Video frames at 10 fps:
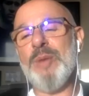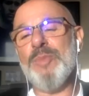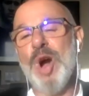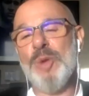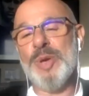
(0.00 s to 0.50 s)

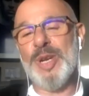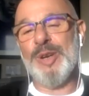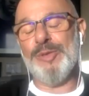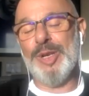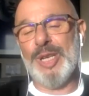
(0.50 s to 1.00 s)
moment
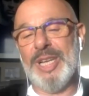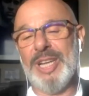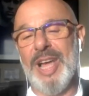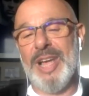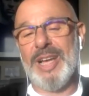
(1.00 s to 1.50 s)
of really
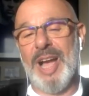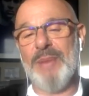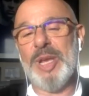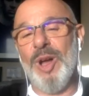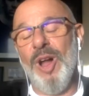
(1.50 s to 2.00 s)
like, I
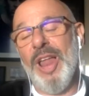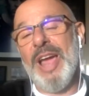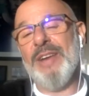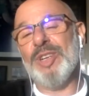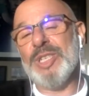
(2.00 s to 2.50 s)
mean, all I
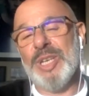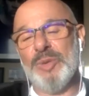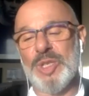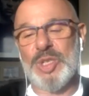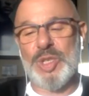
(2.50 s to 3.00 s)
ever did
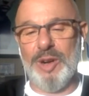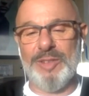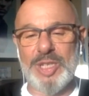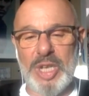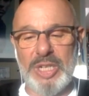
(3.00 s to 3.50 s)
was
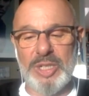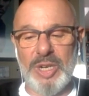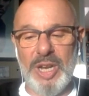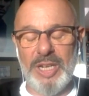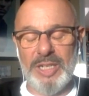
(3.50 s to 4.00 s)
service Hunter.
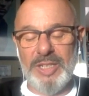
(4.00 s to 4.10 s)
And